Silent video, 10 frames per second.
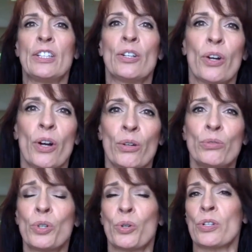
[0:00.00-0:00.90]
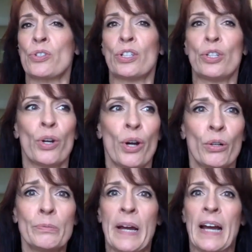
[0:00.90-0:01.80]
your own course and your
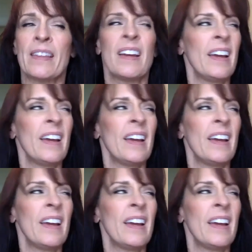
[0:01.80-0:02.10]
own path